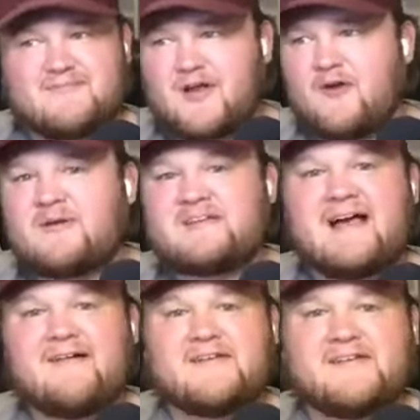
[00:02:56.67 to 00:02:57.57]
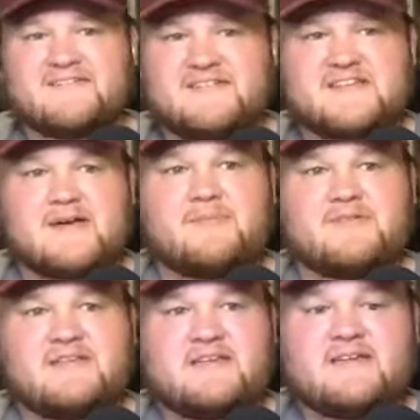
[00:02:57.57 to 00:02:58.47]
Going downhill is his cup of
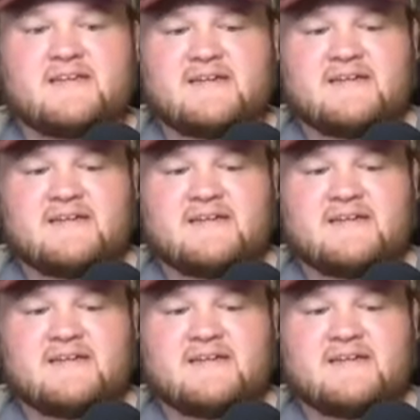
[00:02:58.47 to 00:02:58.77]
tea,